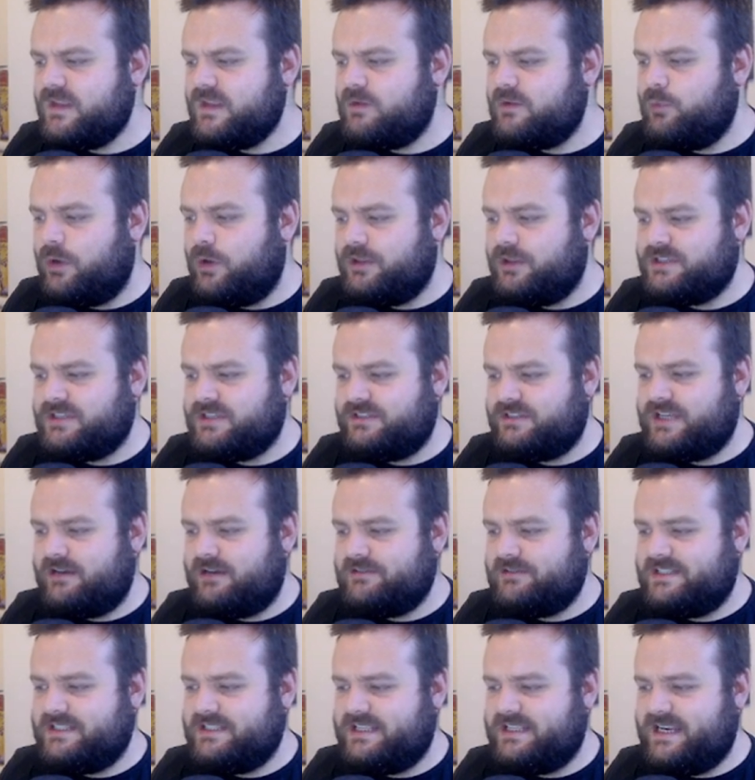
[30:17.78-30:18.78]
War of the
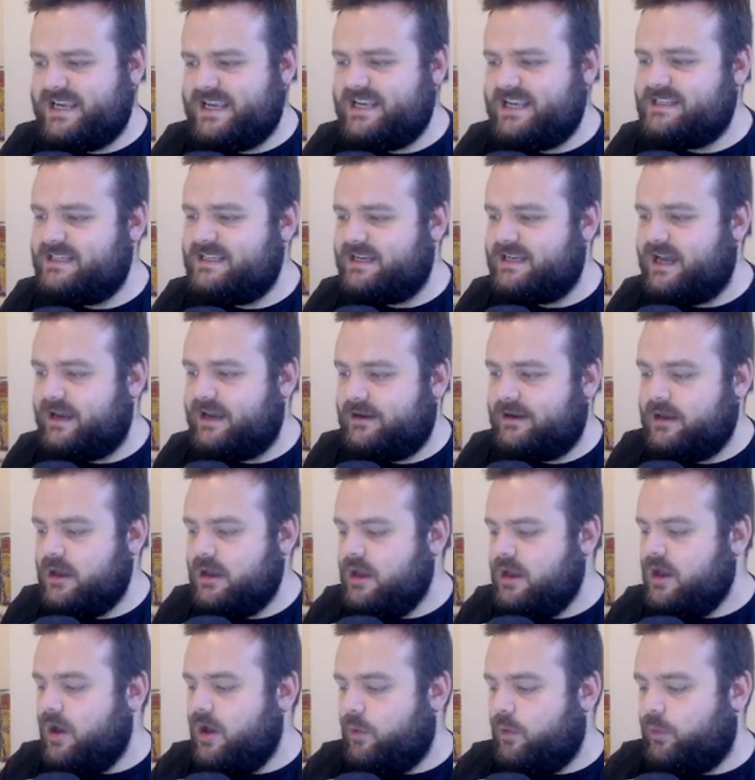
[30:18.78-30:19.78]
Sontarans is an easy nine.
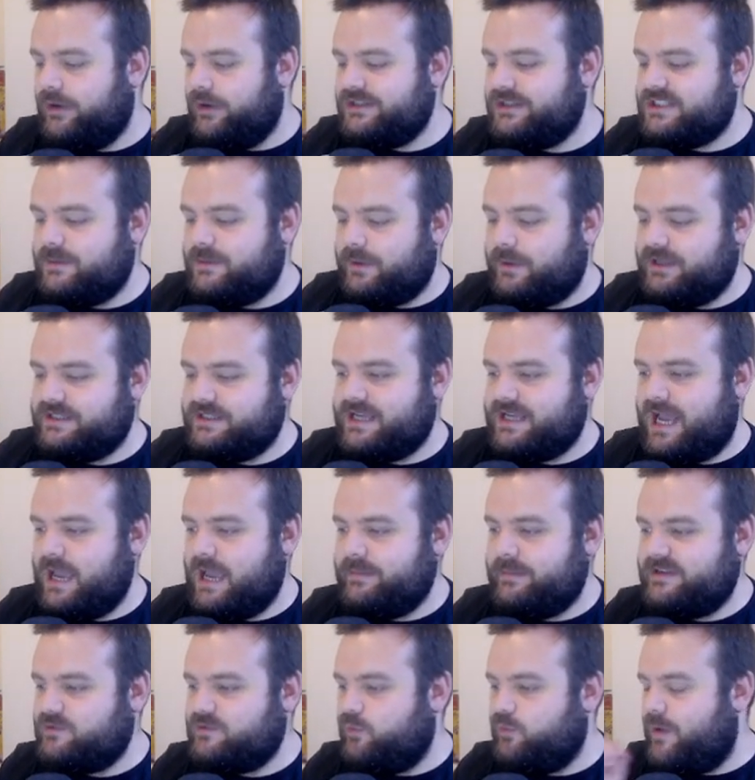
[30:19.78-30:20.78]
Once Upon
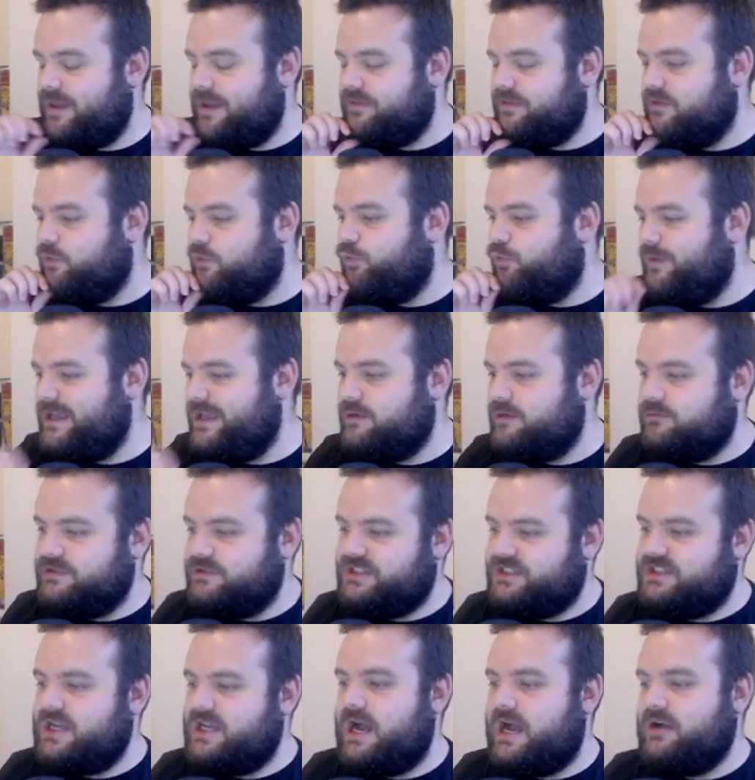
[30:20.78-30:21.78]
Time is when the wheels
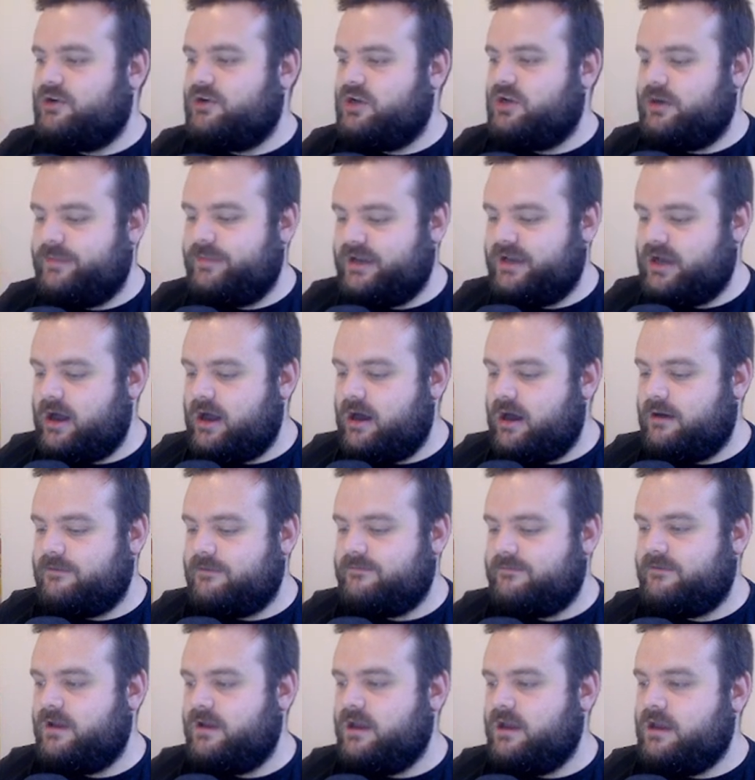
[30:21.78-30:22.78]
start coming
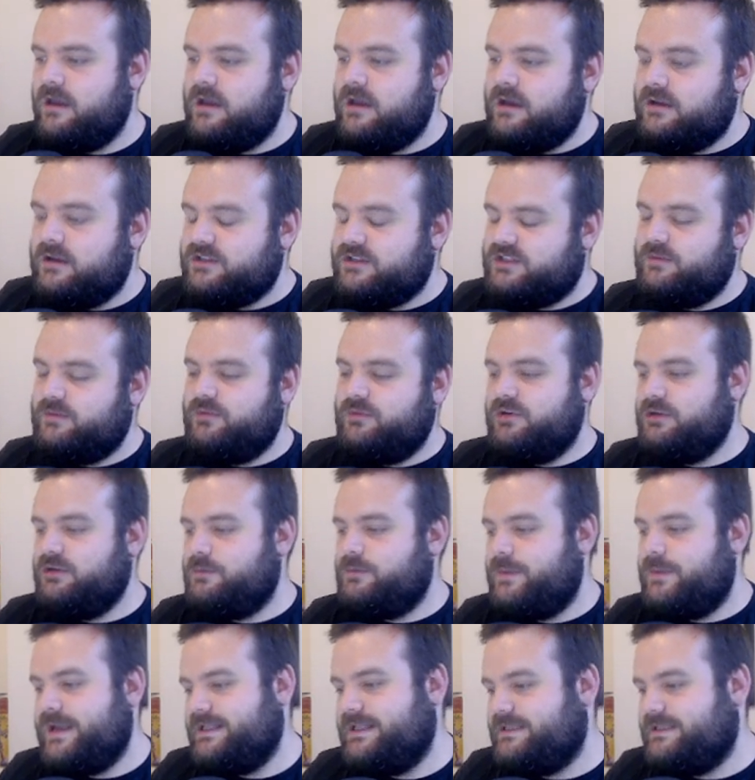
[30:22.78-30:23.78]
off. Some
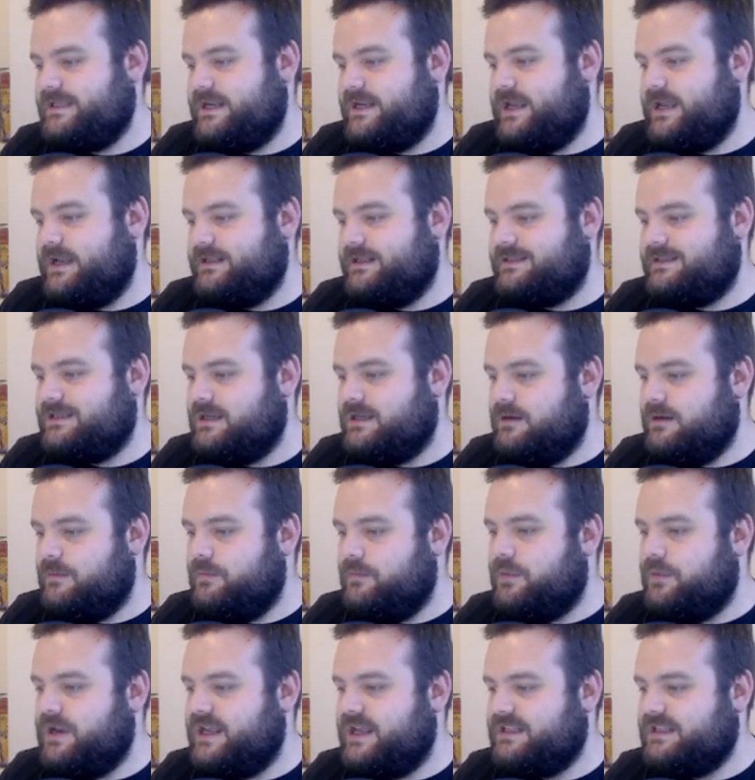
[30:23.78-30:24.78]
good bits in it,
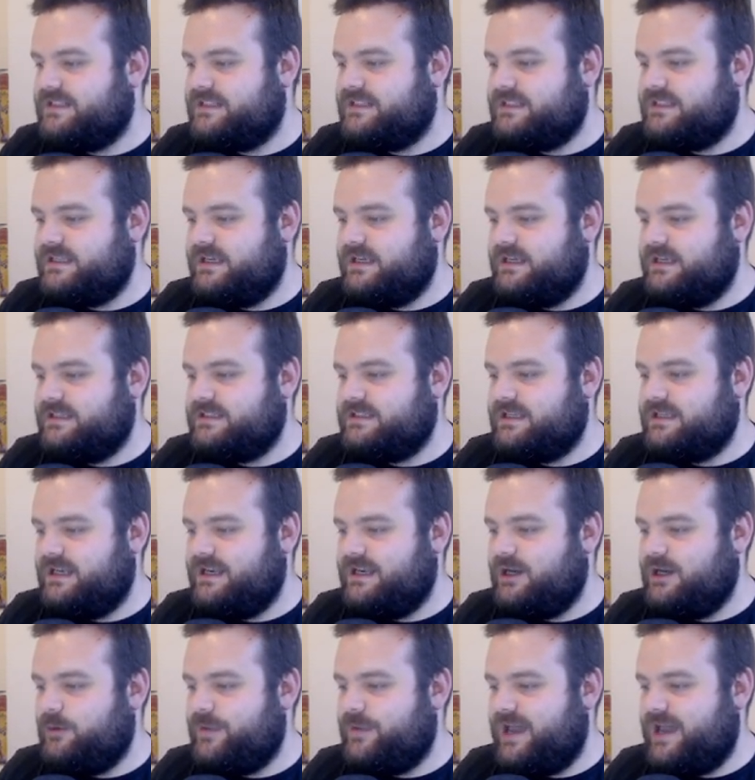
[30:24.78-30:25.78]
but it's it's a
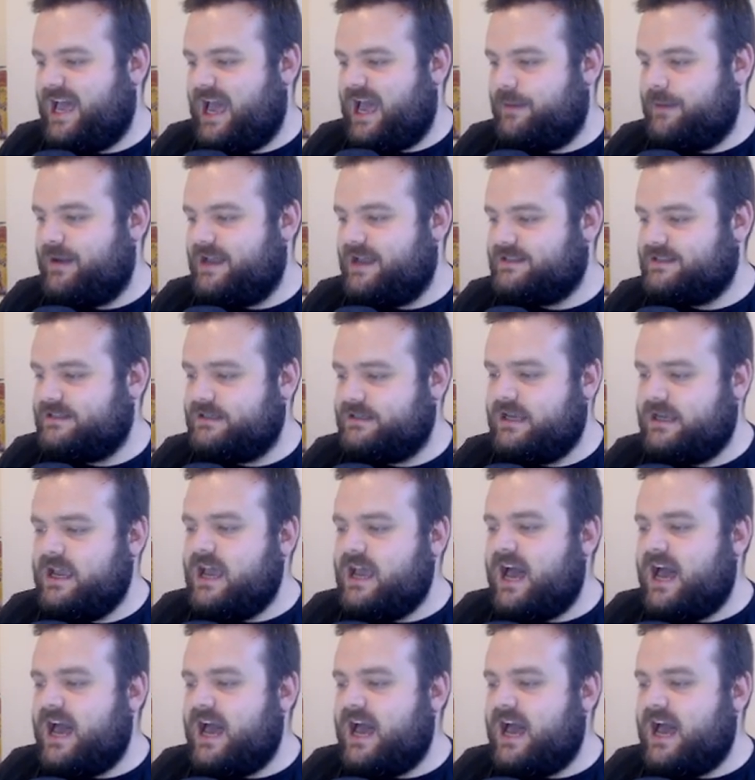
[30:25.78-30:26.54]
little bit haphazard.